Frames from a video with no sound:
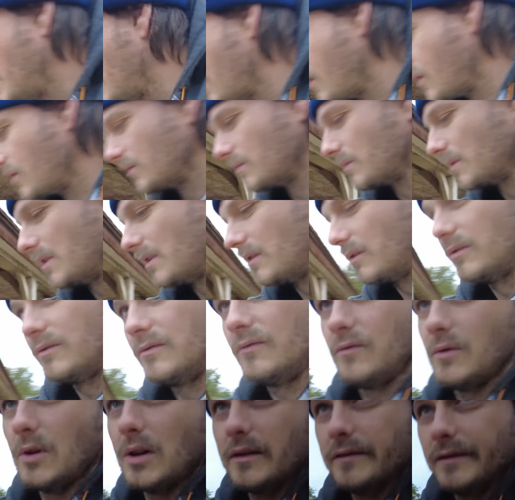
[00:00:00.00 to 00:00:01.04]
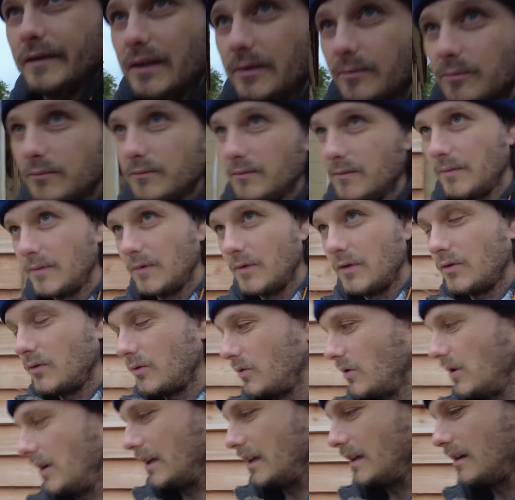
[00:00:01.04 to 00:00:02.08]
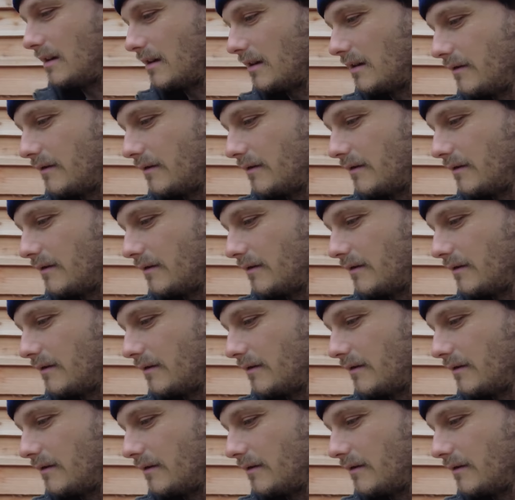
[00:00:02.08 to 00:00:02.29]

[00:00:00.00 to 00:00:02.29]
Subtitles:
there as well rather than trekking